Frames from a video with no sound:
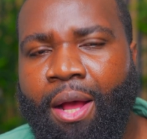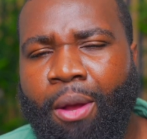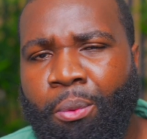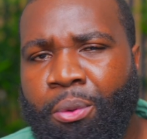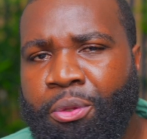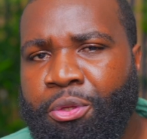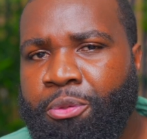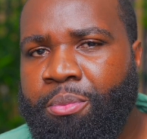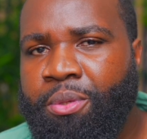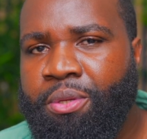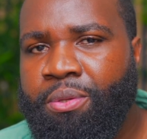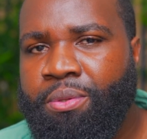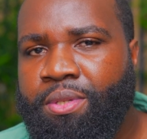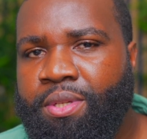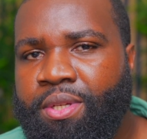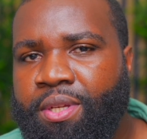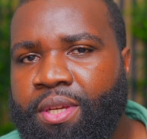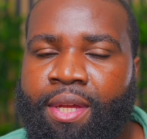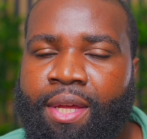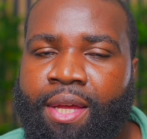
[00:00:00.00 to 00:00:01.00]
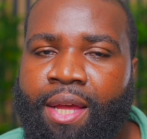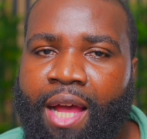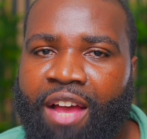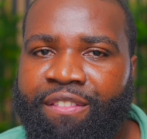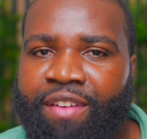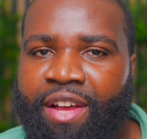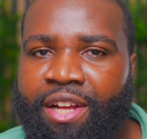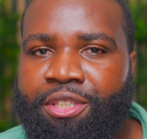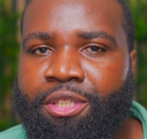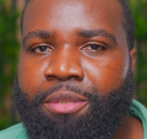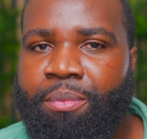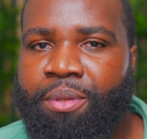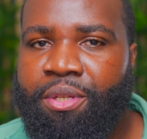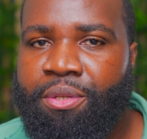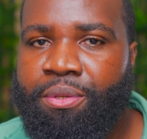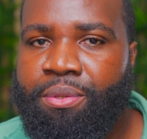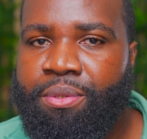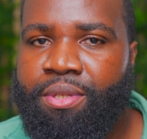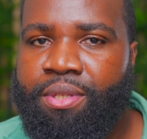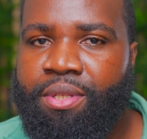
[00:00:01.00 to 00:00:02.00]
Will you be using it? I've actually
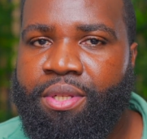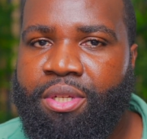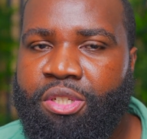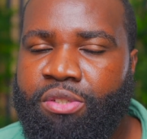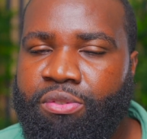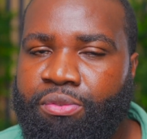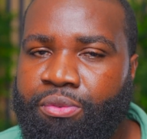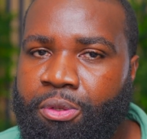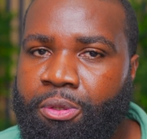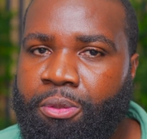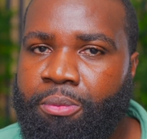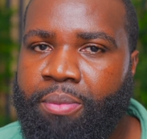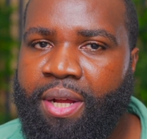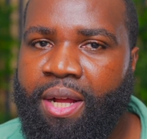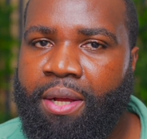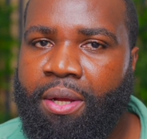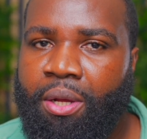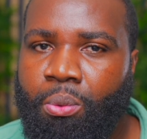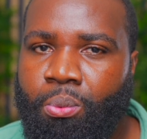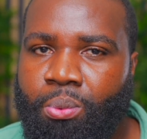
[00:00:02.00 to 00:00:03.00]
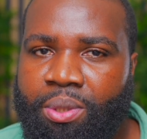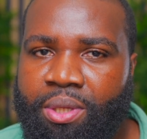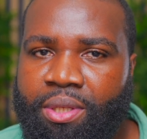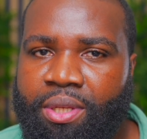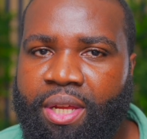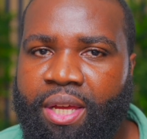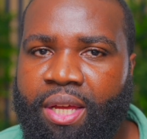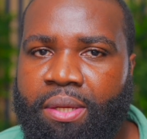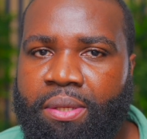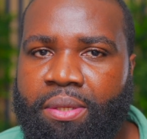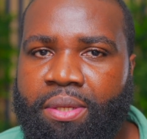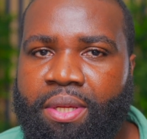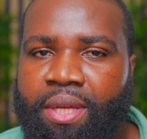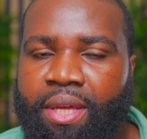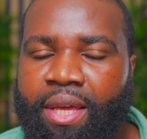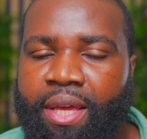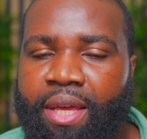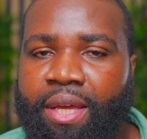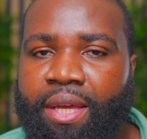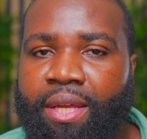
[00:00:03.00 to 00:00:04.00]
been using this for about a week now.
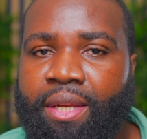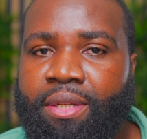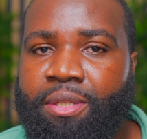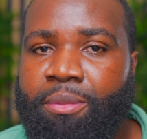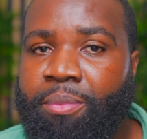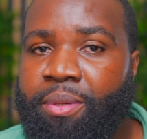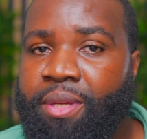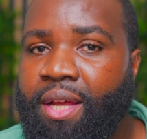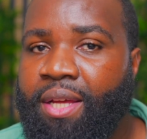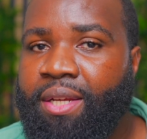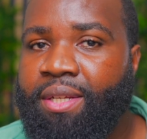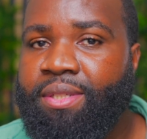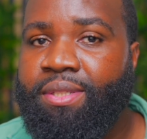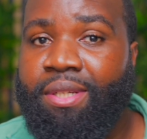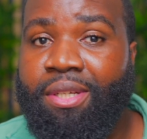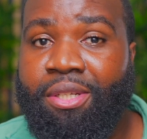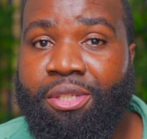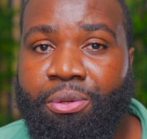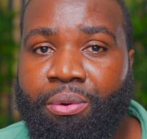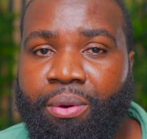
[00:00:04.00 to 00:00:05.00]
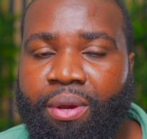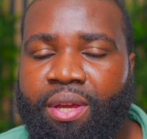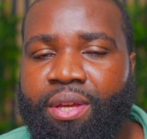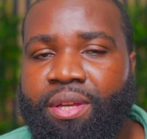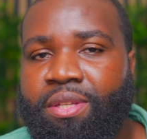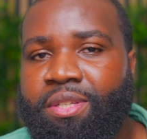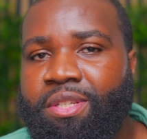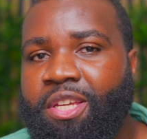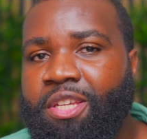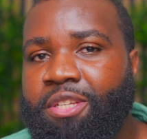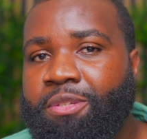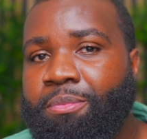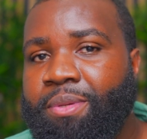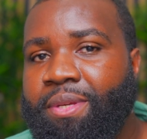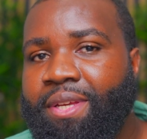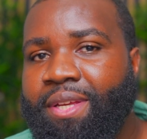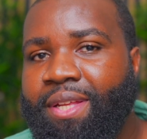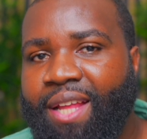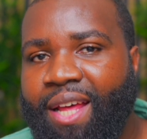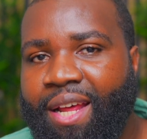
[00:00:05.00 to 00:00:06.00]
And to be honest, it's great. It saves
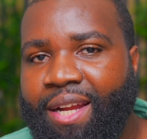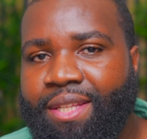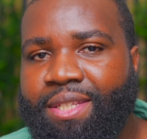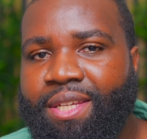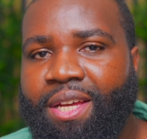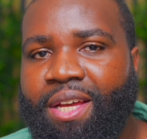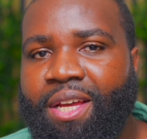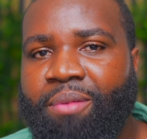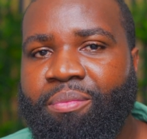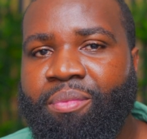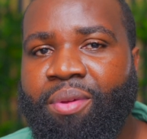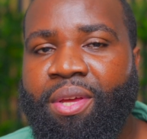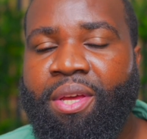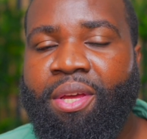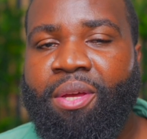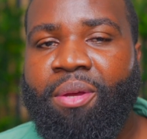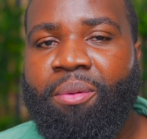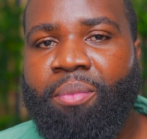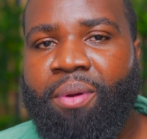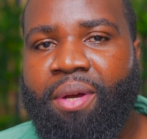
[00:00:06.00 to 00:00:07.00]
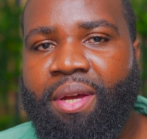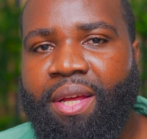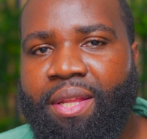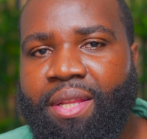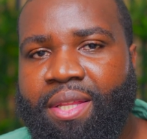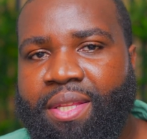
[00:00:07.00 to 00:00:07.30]
me a lot of time, but